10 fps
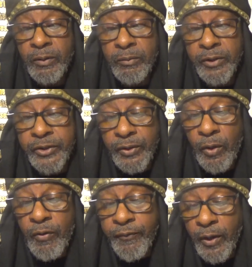but
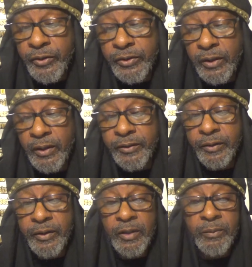showed first unto
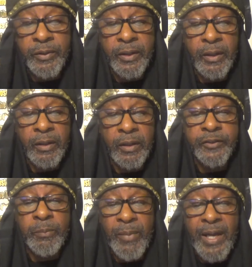them
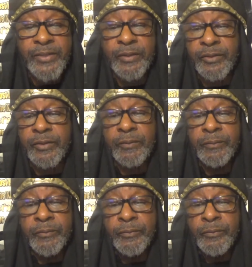of Damascus
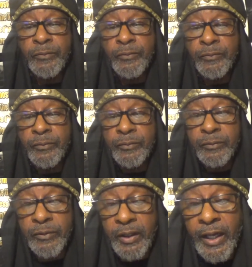
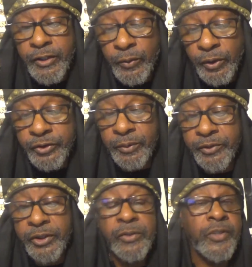and at Jerusalem.
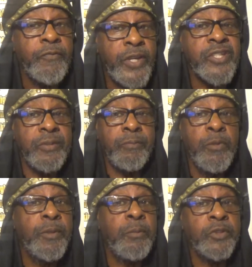You see, it was a vision.
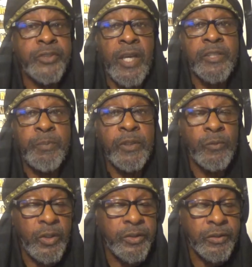Remember the Most High
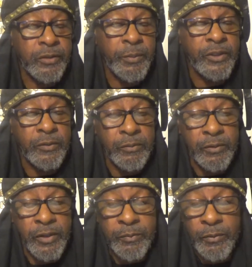speaks once, speaks,
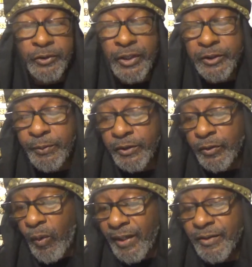yet Most High speaks
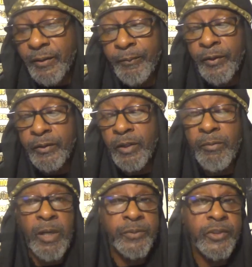twice. Did
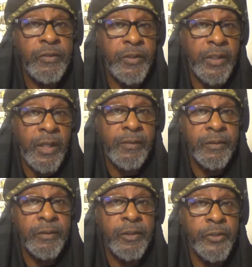man perceive it not?
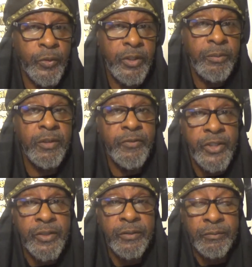In a dream, in a
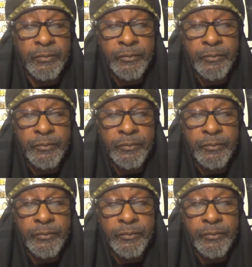vision.